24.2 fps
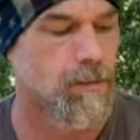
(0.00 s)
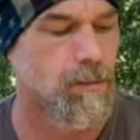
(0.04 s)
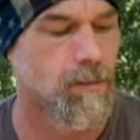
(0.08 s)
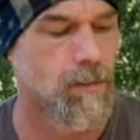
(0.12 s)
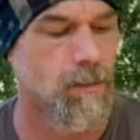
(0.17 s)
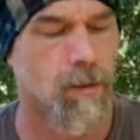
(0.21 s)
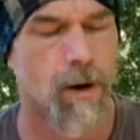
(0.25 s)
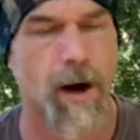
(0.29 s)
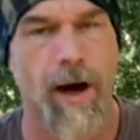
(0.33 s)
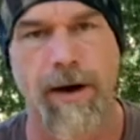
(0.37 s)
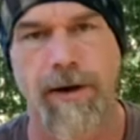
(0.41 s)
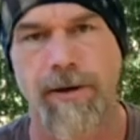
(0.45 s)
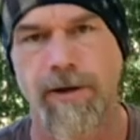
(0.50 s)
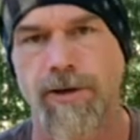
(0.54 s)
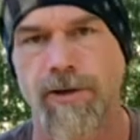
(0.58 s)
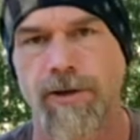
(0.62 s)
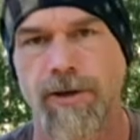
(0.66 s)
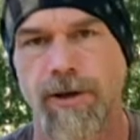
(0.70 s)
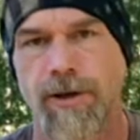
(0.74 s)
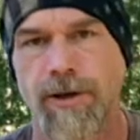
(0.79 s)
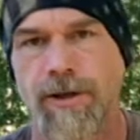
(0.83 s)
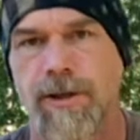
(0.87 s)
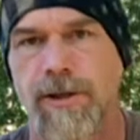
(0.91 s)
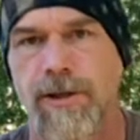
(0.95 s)
Rotten
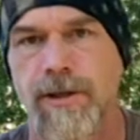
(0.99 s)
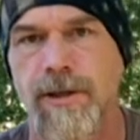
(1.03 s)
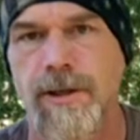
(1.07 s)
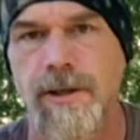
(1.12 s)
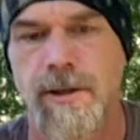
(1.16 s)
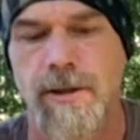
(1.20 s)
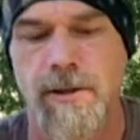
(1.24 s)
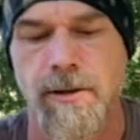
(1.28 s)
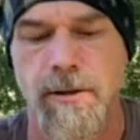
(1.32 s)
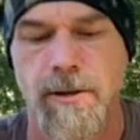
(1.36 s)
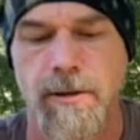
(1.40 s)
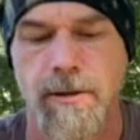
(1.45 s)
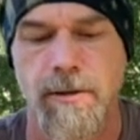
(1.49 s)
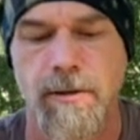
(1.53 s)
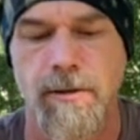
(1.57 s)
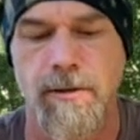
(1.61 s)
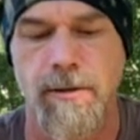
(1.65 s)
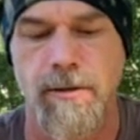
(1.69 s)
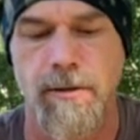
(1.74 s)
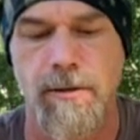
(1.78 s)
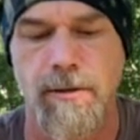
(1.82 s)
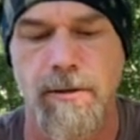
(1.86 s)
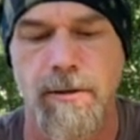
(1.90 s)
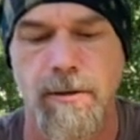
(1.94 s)
trees
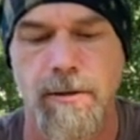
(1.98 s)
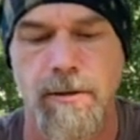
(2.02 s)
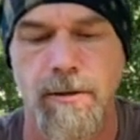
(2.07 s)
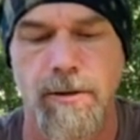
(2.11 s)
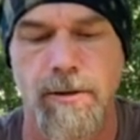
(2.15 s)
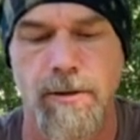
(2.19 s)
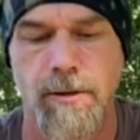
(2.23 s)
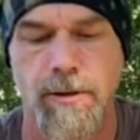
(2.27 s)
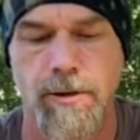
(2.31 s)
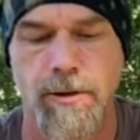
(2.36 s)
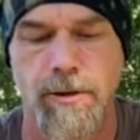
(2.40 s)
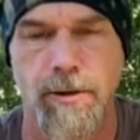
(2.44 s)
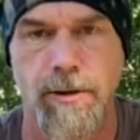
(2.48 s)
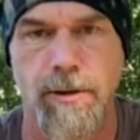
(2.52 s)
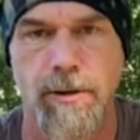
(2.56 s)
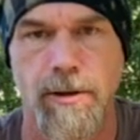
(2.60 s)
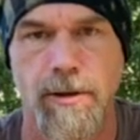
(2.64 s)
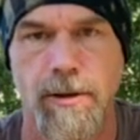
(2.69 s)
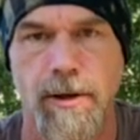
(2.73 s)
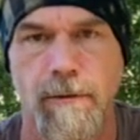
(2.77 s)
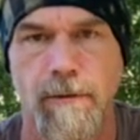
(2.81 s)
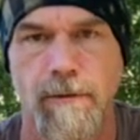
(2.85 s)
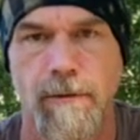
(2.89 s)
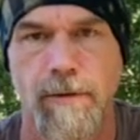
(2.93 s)
usually
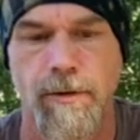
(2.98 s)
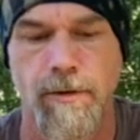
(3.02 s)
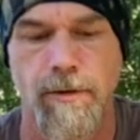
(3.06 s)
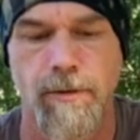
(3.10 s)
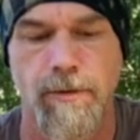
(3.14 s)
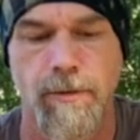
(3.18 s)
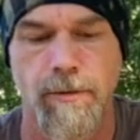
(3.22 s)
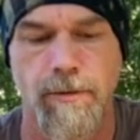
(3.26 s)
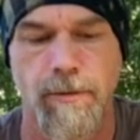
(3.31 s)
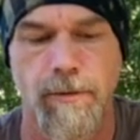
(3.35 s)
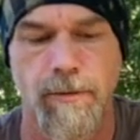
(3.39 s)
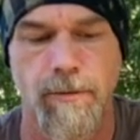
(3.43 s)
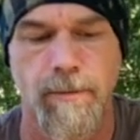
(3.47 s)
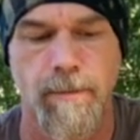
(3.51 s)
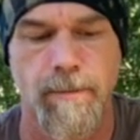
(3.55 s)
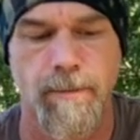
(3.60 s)
give you